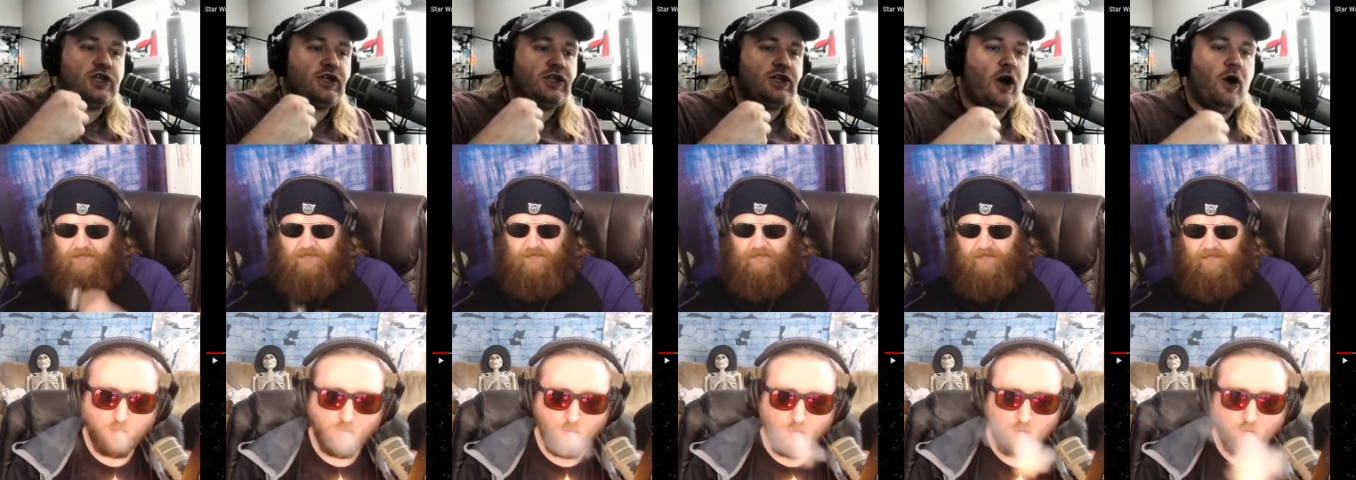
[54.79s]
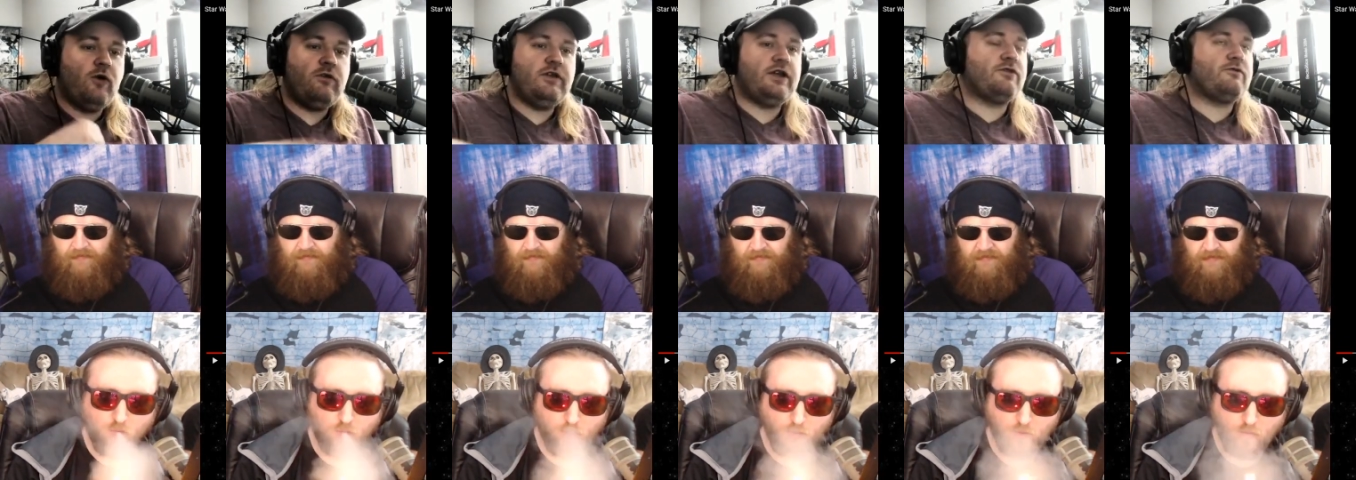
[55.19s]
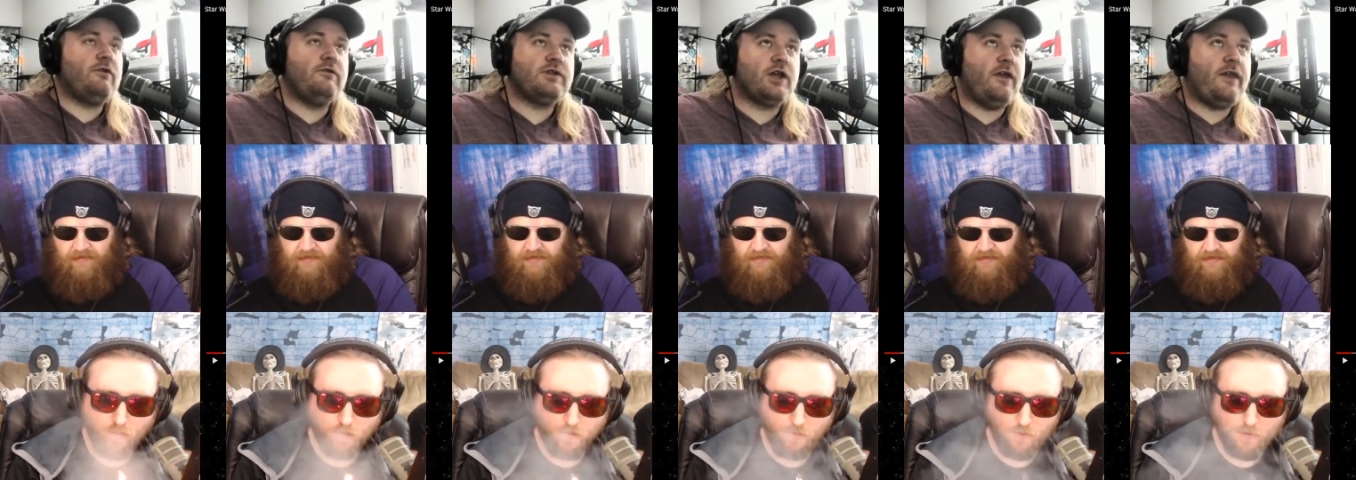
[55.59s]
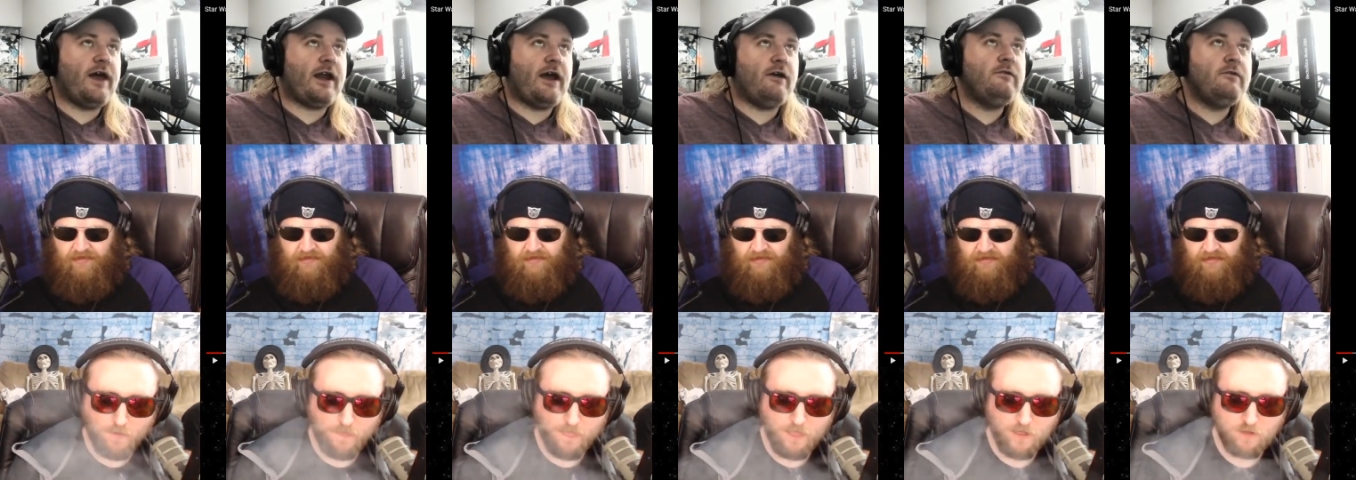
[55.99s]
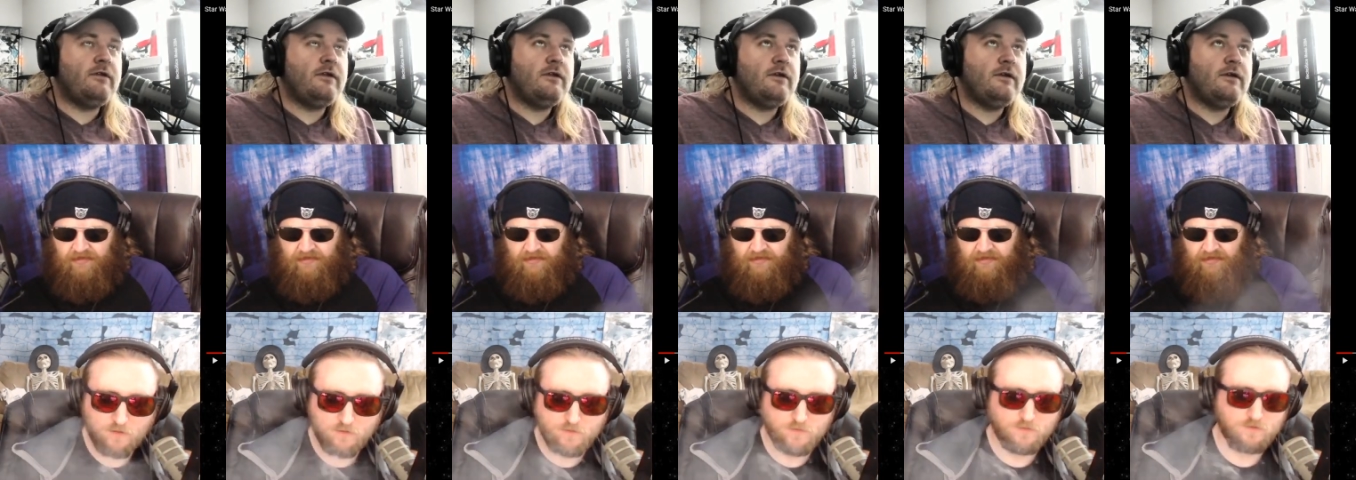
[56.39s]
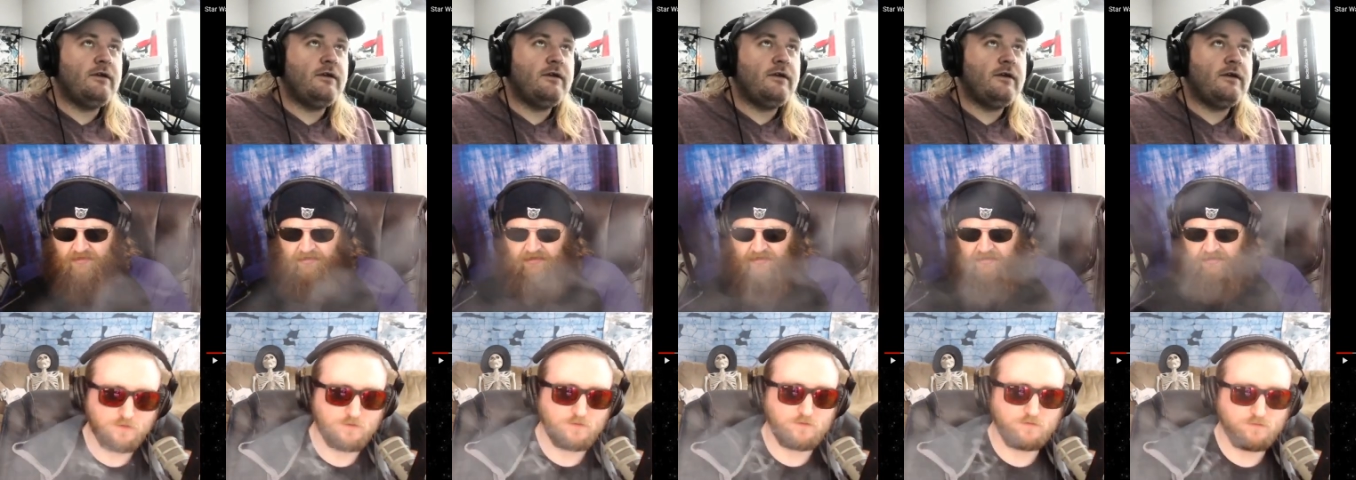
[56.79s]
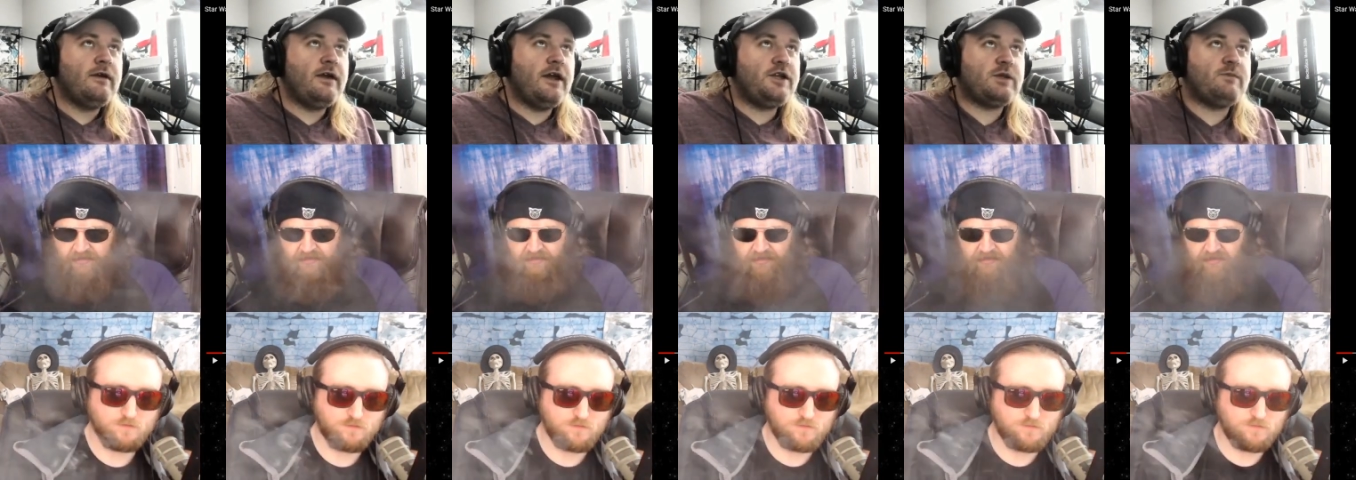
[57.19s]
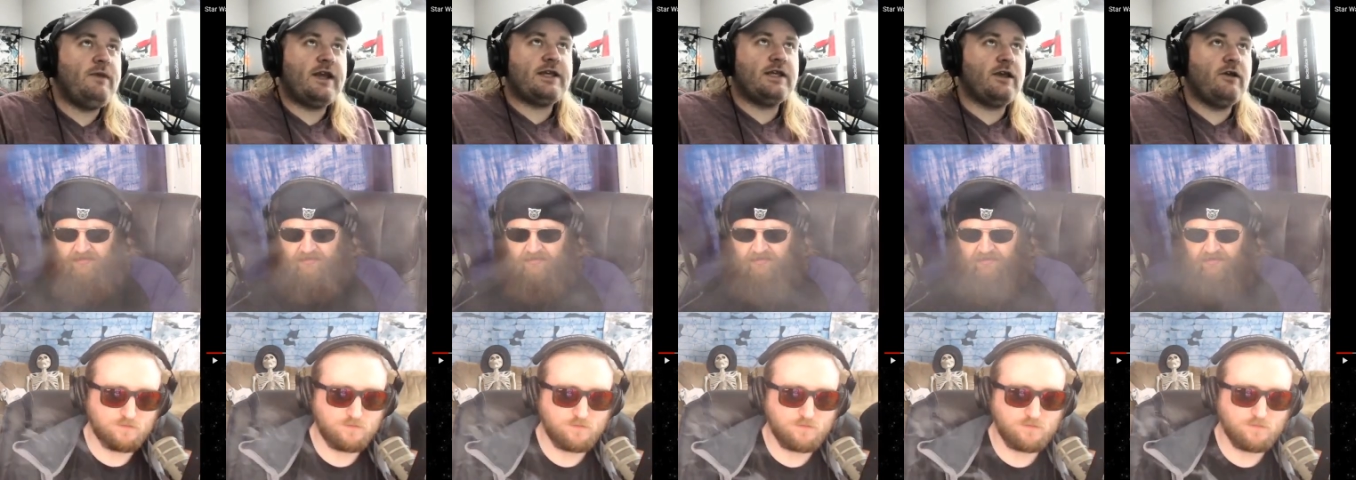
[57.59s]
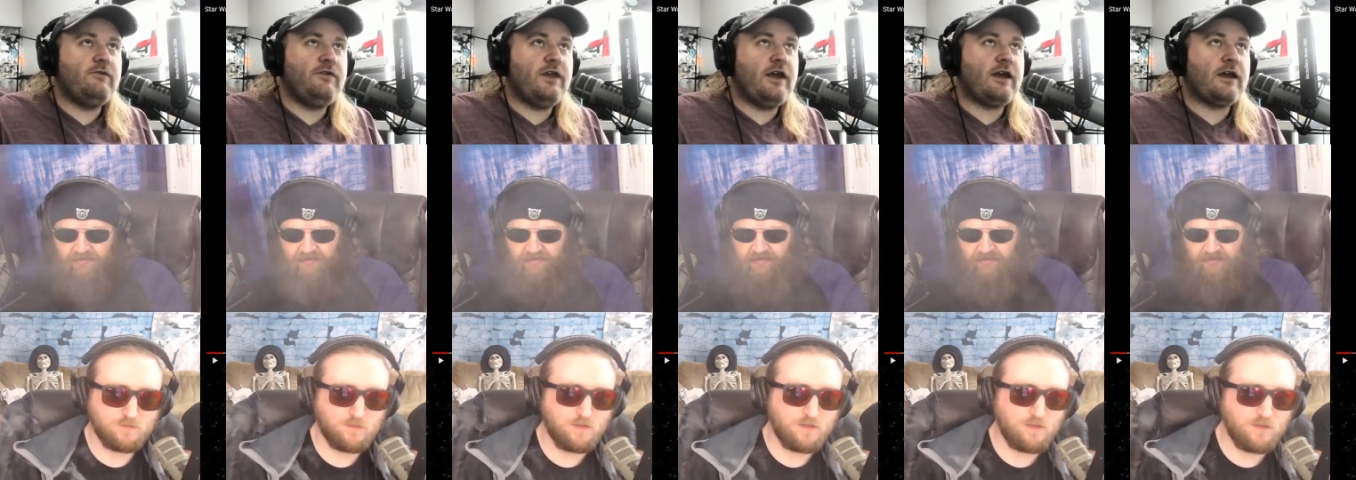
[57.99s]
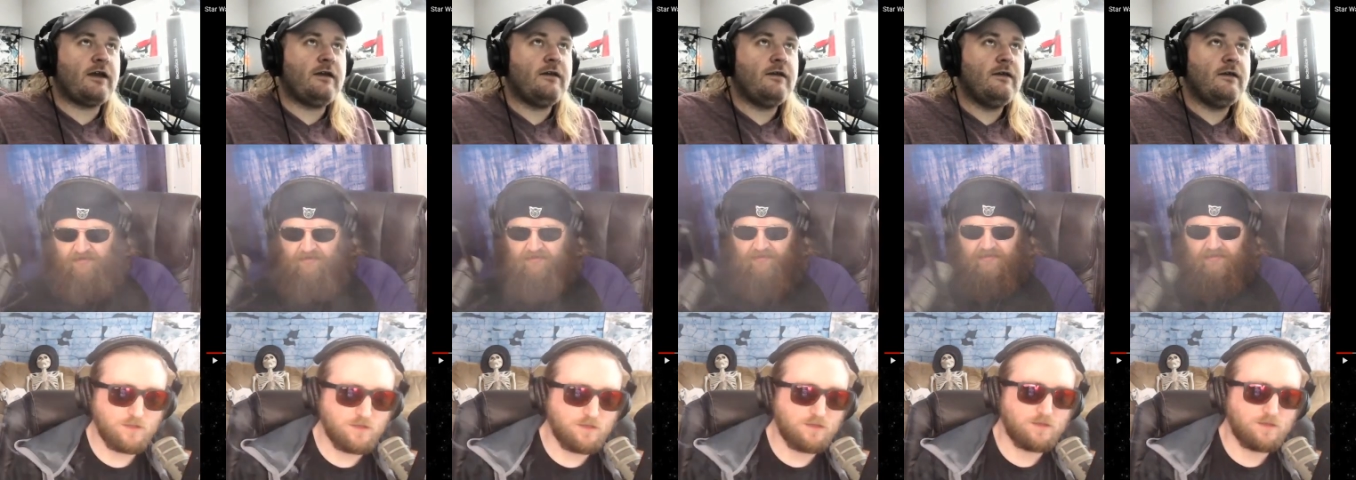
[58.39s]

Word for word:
Speaker 1: totally throws all that out and just makes his own thing.